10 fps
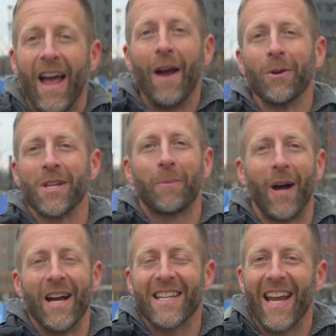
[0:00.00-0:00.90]
Hey, what's up
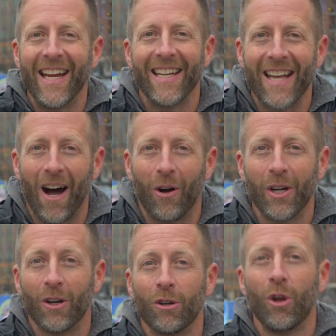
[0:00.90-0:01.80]
guys? Andy Howell
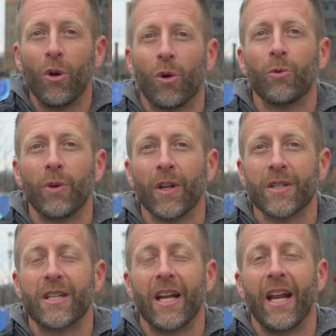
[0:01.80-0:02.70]
here, local real
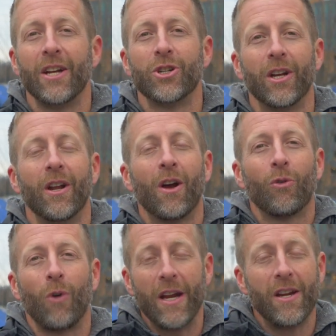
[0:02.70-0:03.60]
estate agent
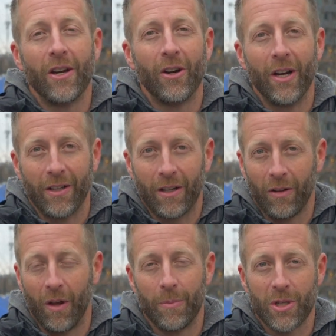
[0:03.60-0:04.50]
right here in the
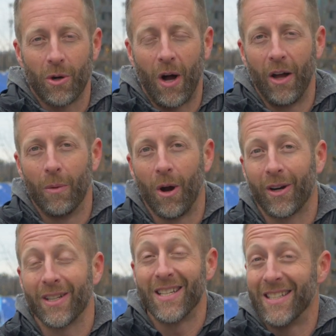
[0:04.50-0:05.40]
Columbus, Ohio
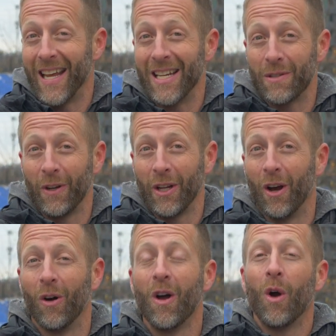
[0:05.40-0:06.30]
market. Today's
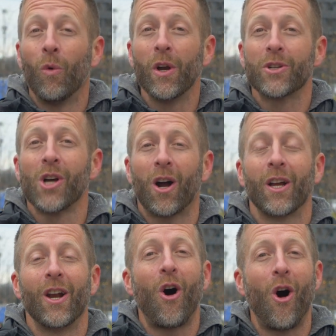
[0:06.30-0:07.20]
video, we are
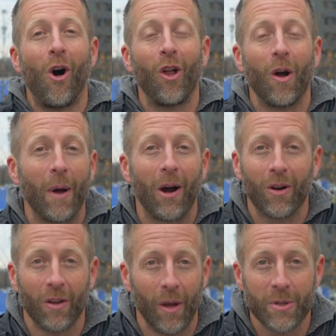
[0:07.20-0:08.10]
talking all about
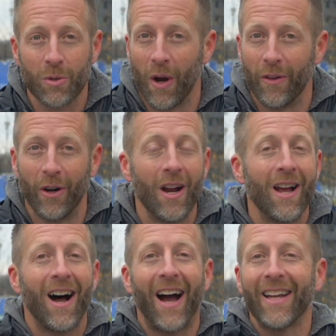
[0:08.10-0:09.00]
Columbus weather.
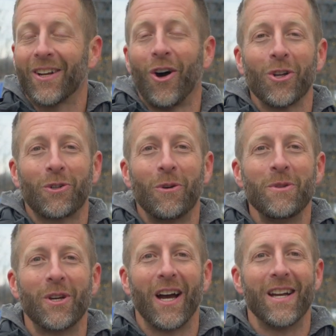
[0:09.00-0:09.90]
I get calls from
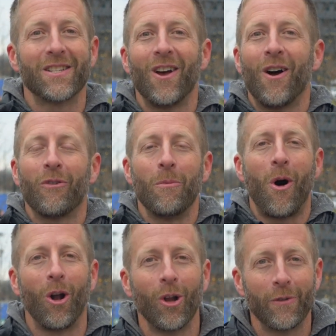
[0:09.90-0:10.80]
you guys from
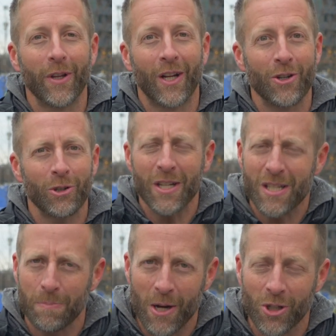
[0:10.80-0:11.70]
all over the country,
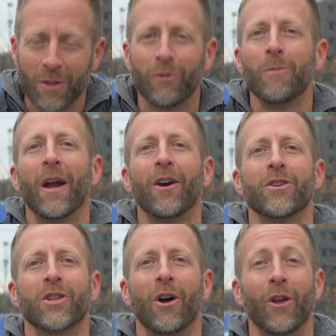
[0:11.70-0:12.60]
especially from
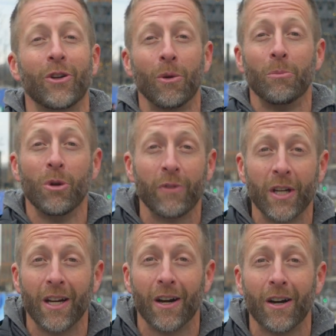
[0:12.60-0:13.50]
Arizona. You're
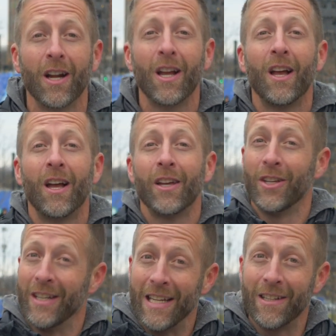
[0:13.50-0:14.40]
moving here.
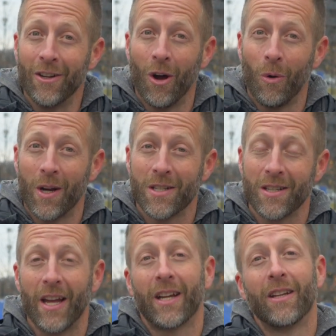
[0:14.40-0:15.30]
You need to know what it's
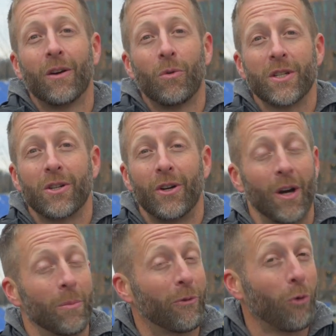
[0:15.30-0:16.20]
like in the winter
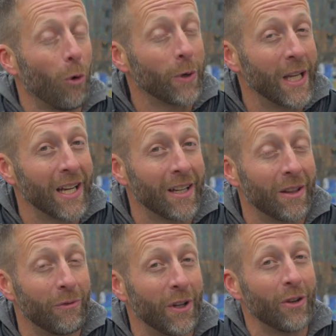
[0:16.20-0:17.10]
here. Before we get into
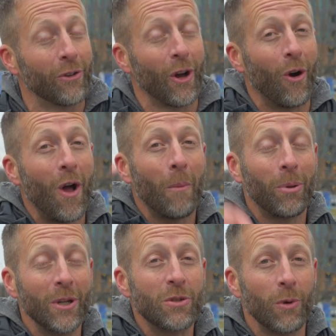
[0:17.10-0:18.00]
the video though,
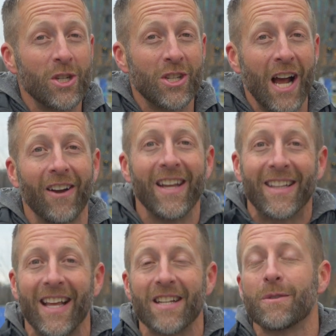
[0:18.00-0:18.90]
please reach down,
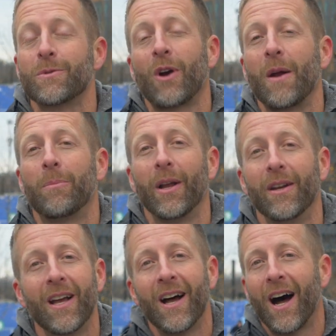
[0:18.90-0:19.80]
hit that subscribe button.